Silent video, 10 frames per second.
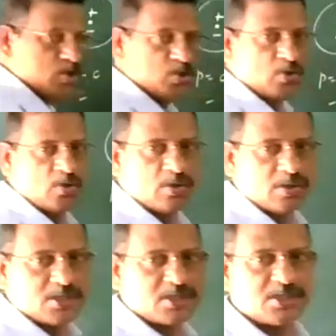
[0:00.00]

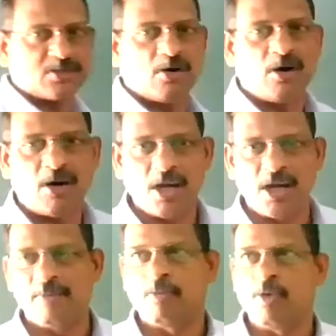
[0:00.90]
So this is
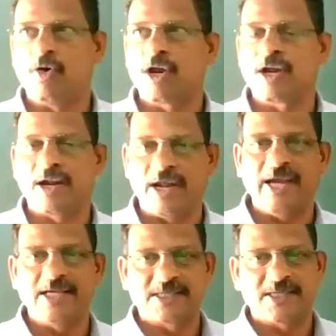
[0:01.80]
called
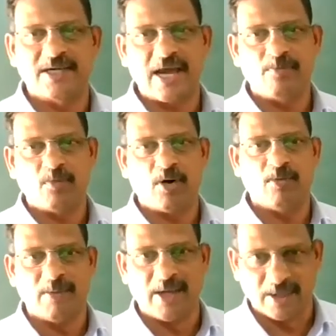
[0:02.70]
polarized dipole
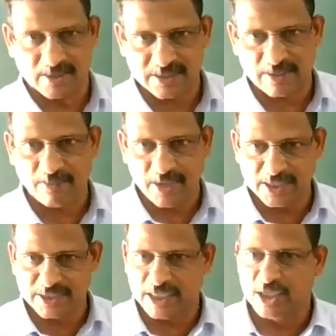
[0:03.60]
moment. Somebody
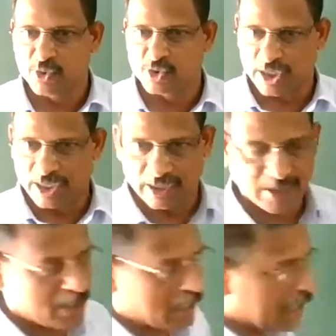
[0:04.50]
is inducing
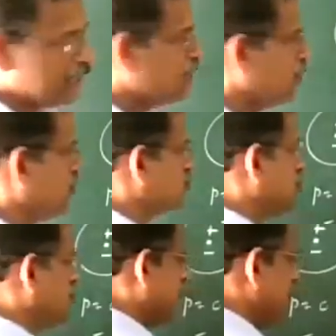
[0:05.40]

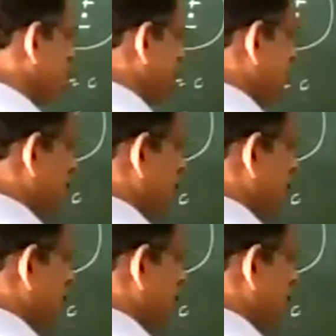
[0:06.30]
dipole